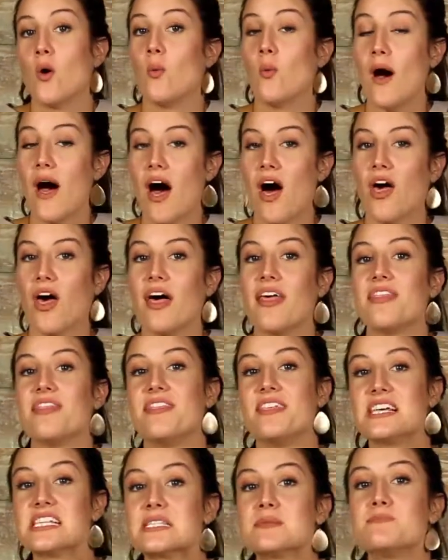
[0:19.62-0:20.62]
Well,
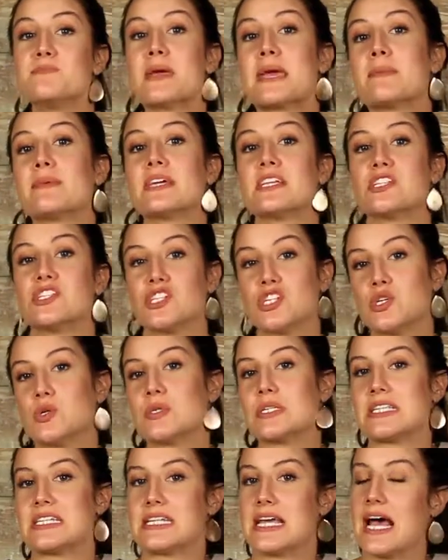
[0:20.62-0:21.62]
this may be due
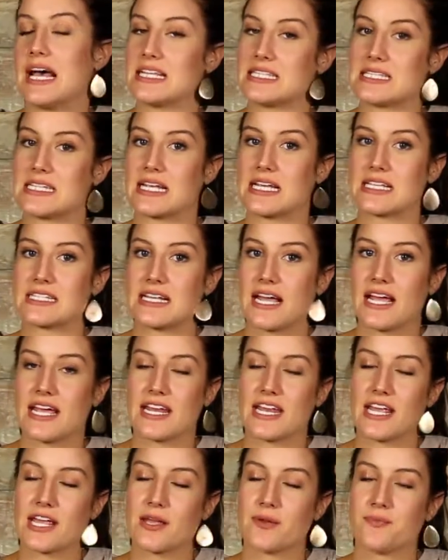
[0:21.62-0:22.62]
to test
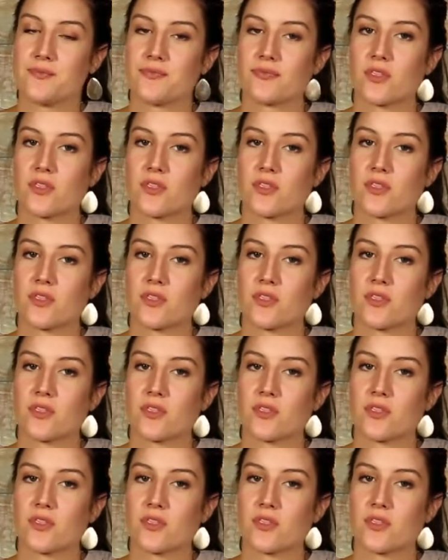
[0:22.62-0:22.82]
anxiety.